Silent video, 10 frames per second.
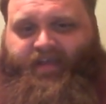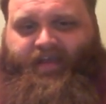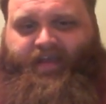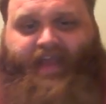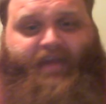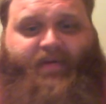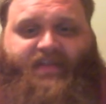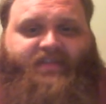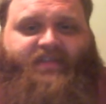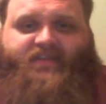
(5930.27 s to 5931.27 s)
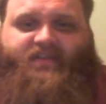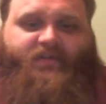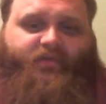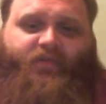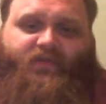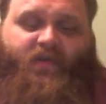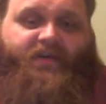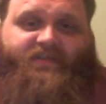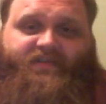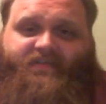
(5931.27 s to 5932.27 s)
anybody that's listened to it for as
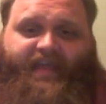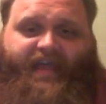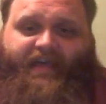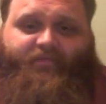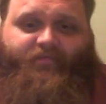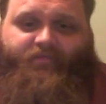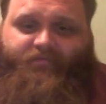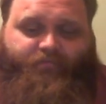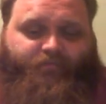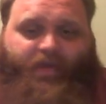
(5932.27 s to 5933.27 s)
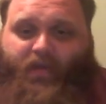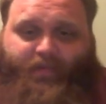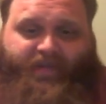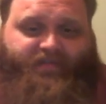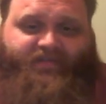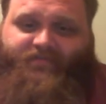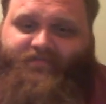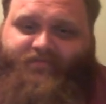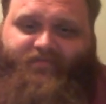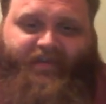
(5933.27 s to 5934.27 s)
long as they have, by all means,
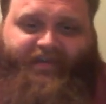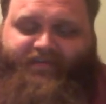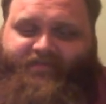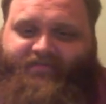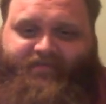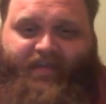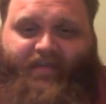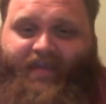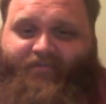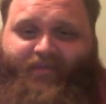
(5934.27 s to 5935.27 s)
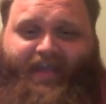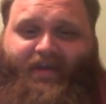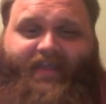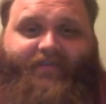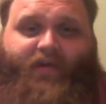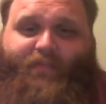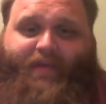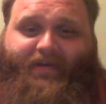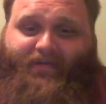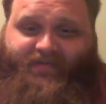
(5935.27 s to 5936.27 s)
like, if I could give out
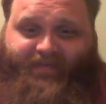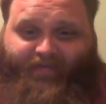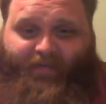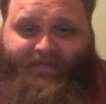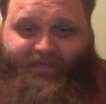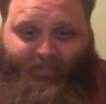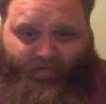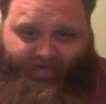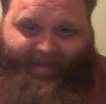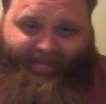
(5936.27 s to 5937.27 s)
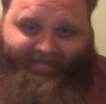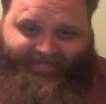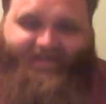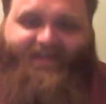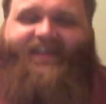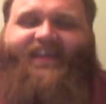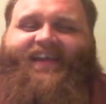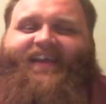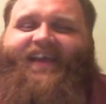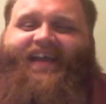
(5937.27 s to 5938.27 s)
medals, if I wasn't poor ass,
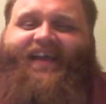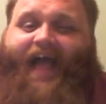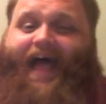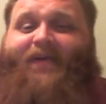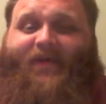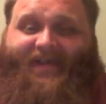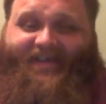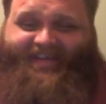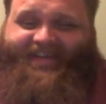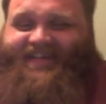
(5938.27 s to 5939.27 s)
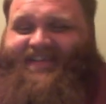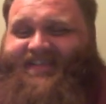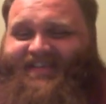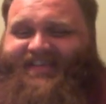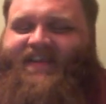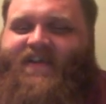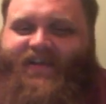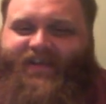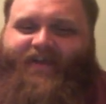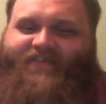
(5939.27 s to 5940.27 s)
I would, because
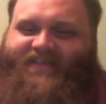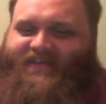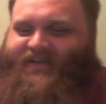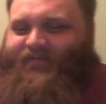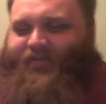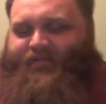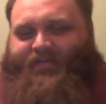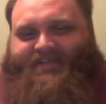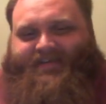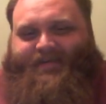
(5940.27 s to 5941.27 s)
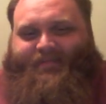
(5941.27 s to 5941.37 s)
you obviously deserve one for listening to